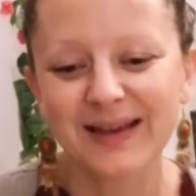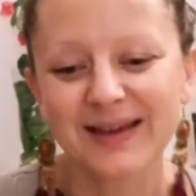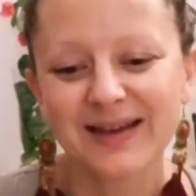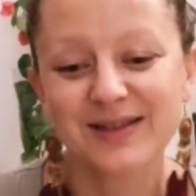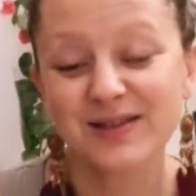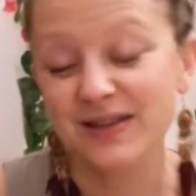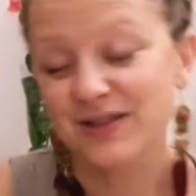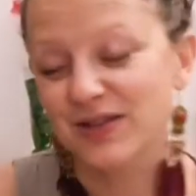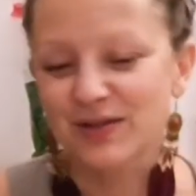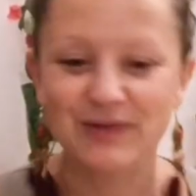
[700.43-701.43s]
So that's
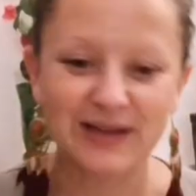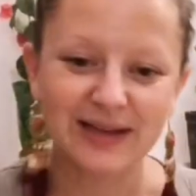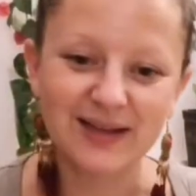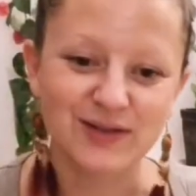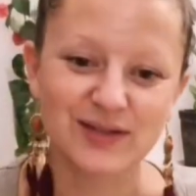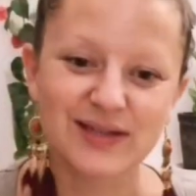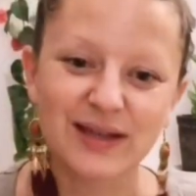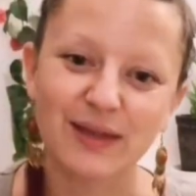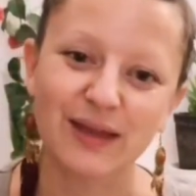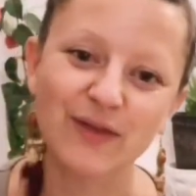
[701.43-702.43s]
just a really interesting
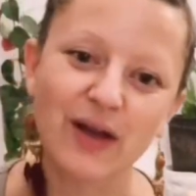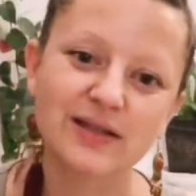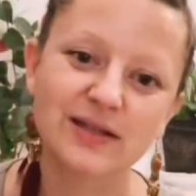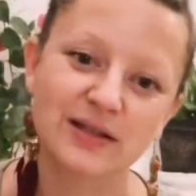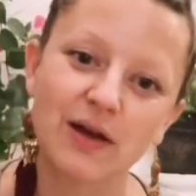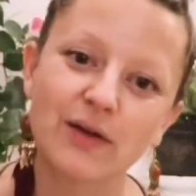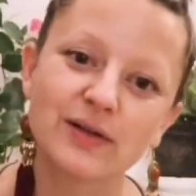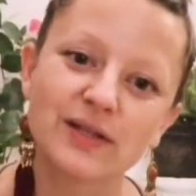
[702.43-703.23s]
thing for us to note,